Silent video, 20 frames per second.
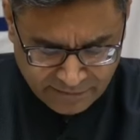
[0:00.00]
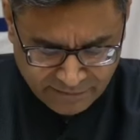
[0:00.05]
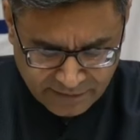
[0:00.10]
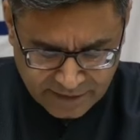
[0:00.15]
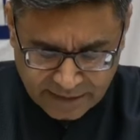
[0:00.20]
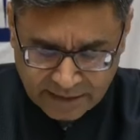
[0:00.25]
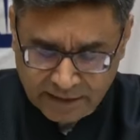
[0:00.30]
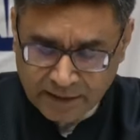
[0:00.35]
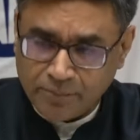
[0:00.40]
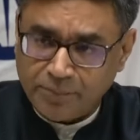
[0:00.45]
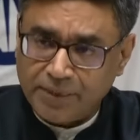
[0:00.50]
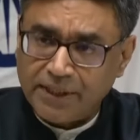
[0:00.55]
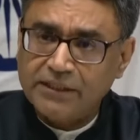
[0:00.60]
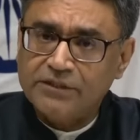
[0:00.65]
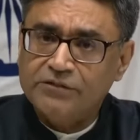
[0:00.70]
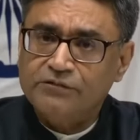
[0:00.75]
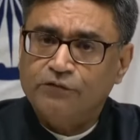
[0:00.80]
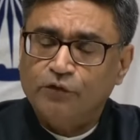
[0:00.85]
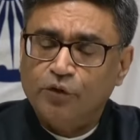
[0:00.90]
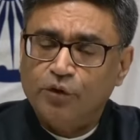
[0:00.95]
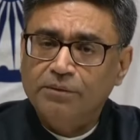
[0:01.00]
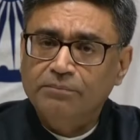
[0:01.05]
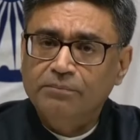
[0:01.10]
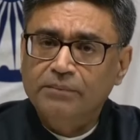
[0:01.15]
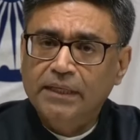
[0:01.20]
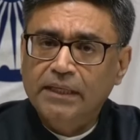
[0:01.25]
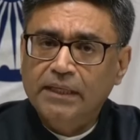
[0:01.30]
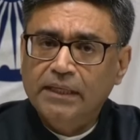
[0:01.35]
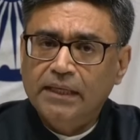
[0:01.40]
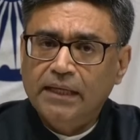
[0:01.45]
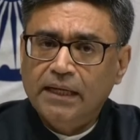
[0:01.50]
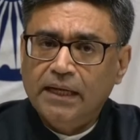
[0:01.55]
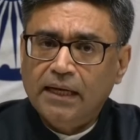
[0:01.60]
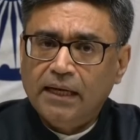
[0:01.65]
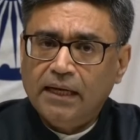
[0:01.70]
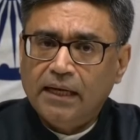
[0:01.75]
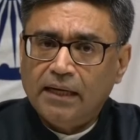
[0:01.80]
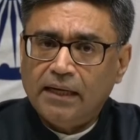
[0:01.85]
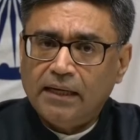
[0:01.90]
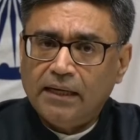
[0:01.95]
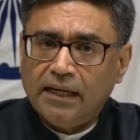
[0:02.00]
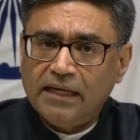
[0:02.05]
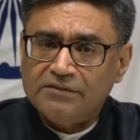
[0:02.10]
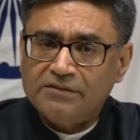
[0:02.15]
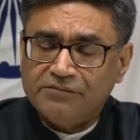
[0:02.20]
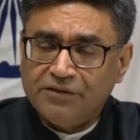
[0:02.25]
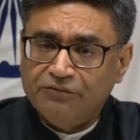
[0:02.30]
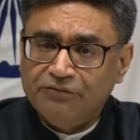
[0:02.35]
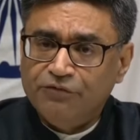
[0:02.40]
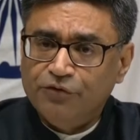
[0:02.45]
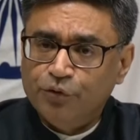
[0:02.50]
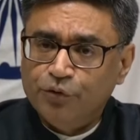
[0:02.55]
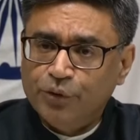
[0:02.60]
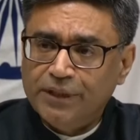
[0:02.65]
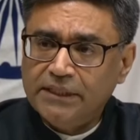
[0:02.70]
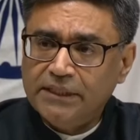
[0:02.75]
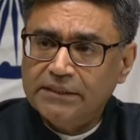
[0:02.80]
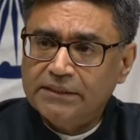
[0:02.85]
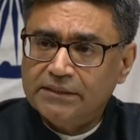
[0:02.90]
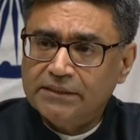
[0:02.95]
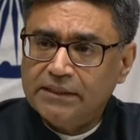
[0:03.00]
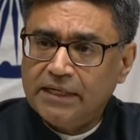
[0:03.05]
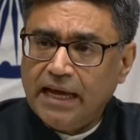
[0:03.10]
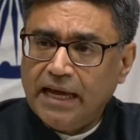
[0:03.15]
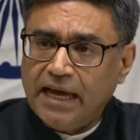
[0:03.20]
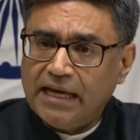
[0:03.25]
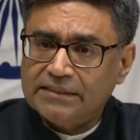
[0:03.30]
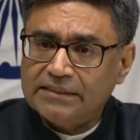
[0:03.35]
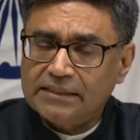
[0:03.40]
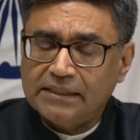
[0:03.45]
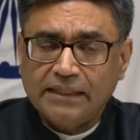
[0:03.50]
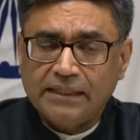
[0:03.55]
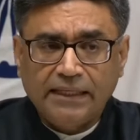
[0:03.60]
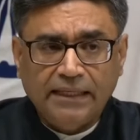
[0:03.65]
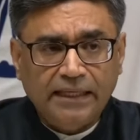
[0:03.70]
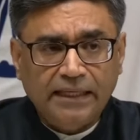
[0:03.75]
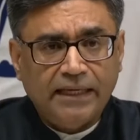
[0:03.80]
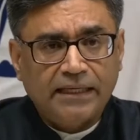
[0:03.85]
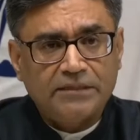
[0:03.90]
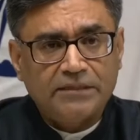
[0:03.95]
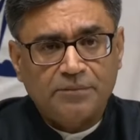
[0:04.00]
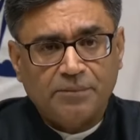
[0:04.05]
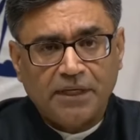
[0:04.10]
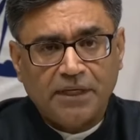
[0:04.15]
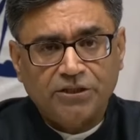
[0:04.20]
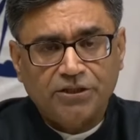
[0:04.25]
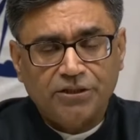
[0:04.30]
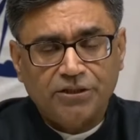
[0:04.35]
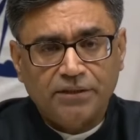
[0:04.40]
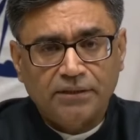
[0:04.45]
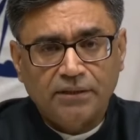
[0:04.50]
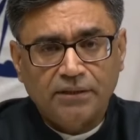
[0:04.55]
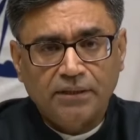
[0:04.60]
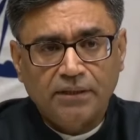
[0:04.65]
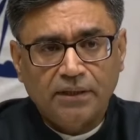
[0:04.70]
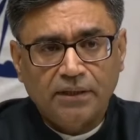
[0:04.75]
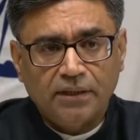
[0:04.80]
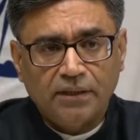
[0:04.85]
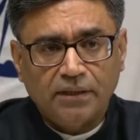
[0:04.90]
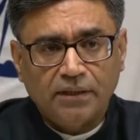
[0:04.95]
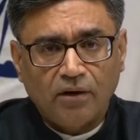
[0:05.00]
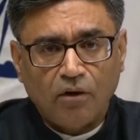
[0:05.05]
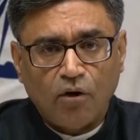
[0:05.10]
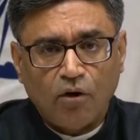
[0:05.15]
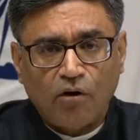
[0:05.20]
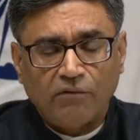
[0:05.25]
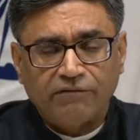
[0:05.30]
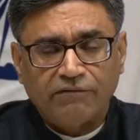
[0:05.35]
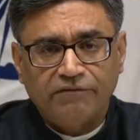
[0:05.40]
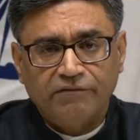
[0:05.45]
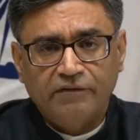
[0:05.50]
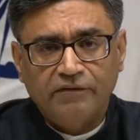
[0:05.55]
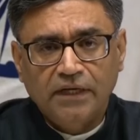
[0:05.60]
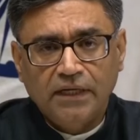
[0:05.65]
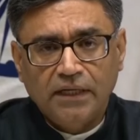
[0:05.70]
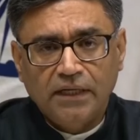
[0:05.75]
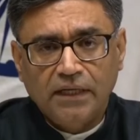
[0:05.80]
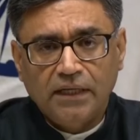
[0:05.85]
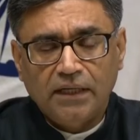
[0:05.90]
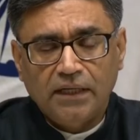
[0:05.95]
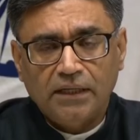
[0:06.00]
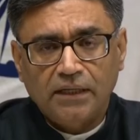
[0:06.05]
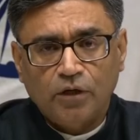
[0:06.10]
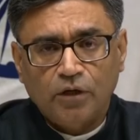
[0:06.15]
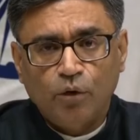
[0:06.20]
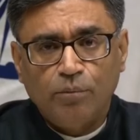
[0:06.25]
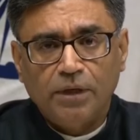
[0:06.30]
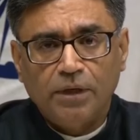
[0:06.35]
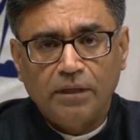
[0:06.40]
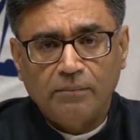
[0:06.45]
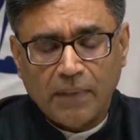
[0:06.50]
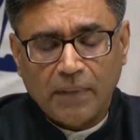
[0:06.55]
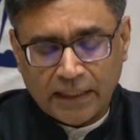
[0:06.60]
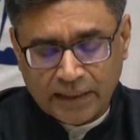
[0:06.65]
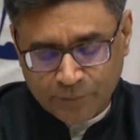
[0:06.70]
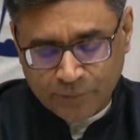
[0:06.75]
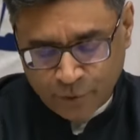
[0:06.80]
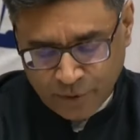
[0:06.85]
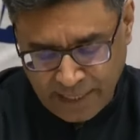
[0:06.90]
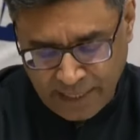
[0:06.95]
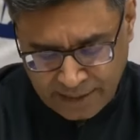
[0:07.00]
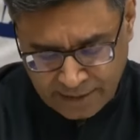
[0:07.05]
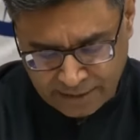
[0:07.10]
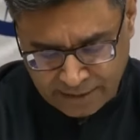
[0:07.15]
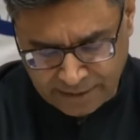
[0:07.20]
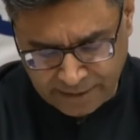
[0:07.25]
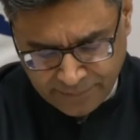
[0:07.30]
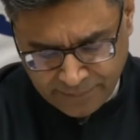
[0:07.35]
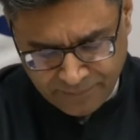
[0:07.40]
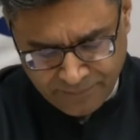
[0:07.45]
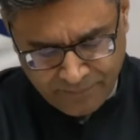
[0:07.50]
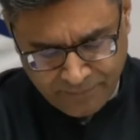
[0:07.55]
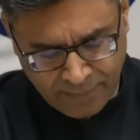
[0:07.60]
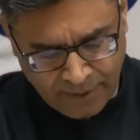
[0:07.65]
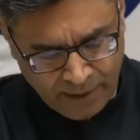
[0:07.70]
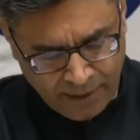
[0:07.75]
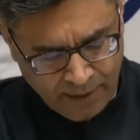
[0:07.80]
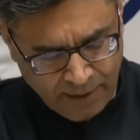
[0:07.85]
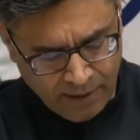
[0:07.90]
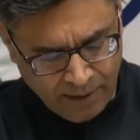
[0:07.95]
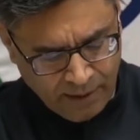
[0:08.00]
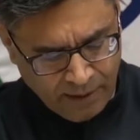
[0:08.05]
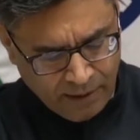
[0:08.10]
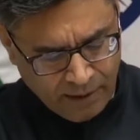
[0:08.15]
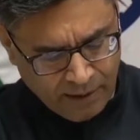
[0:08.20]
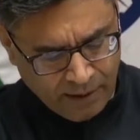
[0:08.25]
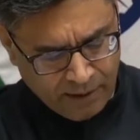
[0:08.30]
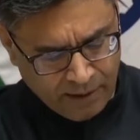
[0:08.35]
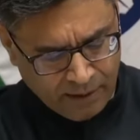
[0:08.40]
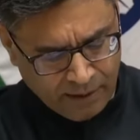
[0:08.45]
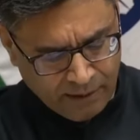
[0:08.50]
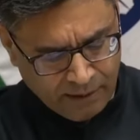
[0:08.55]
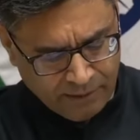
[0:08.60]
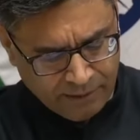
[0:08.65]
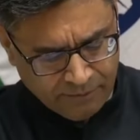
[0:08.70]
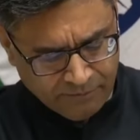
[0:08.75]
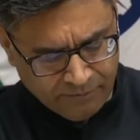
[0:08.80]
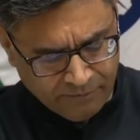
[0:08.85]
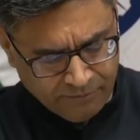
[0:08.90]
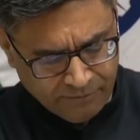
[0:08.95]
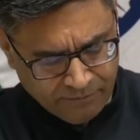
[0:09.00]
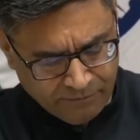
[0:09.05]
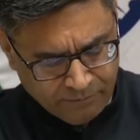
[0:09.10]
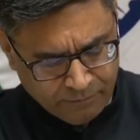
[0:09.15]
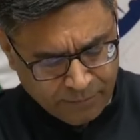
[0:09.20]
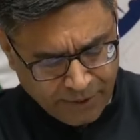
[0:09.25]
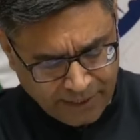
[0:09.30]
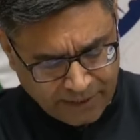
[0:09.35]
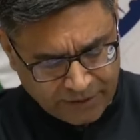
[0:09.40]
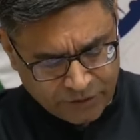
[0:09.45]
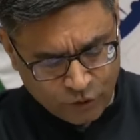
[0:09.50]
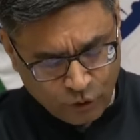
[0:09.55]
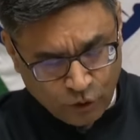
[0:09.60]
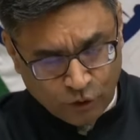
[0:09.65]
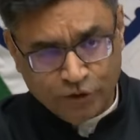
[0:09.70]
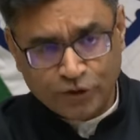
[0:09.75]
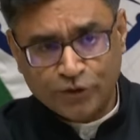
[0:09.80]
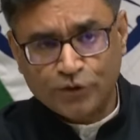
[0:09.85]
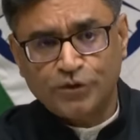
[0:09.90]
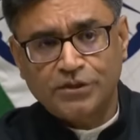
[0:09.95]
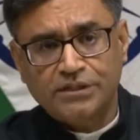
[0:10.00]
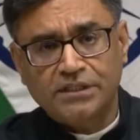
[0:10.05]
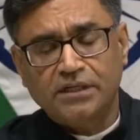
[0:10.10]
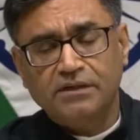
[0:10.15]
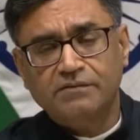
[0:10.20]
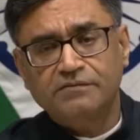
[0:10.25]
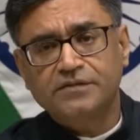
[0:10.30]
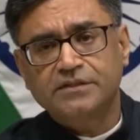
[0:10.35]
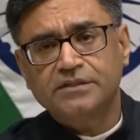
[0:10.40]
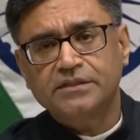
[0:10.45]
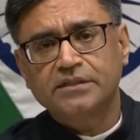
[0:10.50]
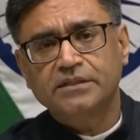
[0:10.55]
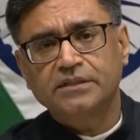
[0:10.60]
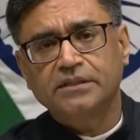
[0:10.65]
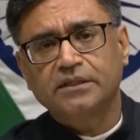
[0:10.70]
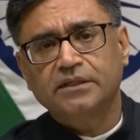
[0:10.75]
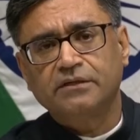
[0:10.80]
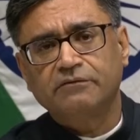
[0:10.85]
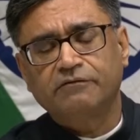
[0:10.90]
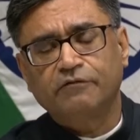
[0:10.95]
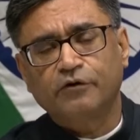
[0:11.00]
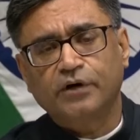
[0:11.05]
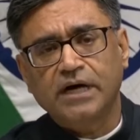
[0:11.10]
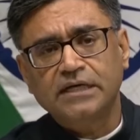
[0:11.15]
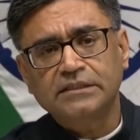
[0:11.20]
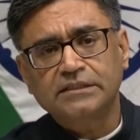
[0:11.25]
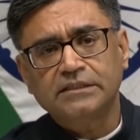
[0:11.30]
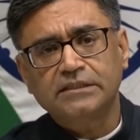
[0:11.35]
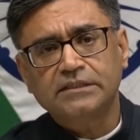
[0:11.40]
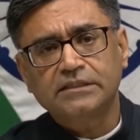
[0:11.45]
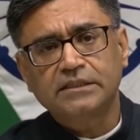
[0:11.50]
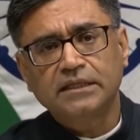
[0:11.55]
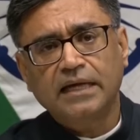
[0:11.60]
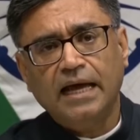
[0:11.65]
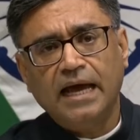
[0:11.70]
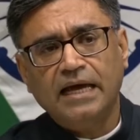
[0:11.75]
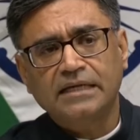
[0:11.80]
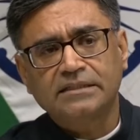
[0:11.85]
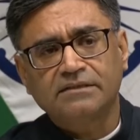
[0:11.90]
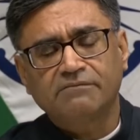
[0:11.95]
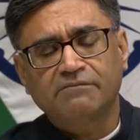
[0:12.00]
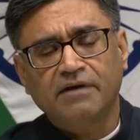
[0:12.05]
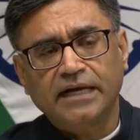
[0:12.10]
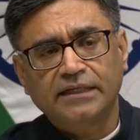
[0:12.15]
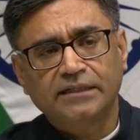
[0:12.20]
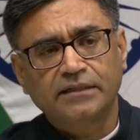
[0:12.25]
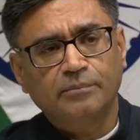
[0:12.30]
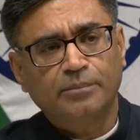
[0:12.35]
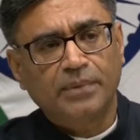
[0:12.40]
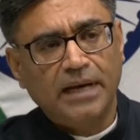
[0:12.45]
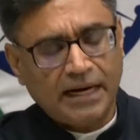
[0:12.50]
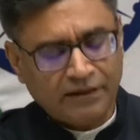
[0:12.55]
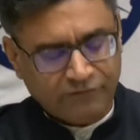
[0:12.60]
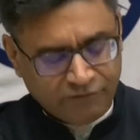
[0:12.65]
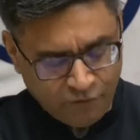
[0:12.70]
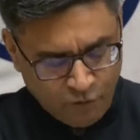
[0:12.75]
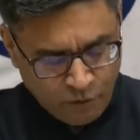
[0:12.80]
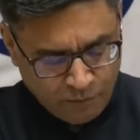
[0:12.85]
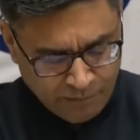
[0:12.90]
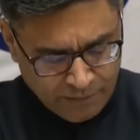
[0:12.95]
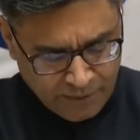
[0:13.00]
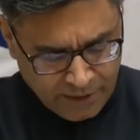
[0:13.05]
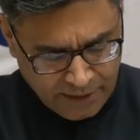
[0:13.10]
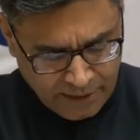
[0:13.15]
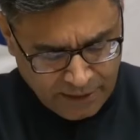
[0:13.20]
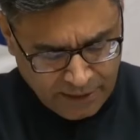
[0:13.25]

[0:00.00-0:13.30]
within the BRICS forum as we view it as a key expression of global multipolarity. BRICS also serves for us as a vital platform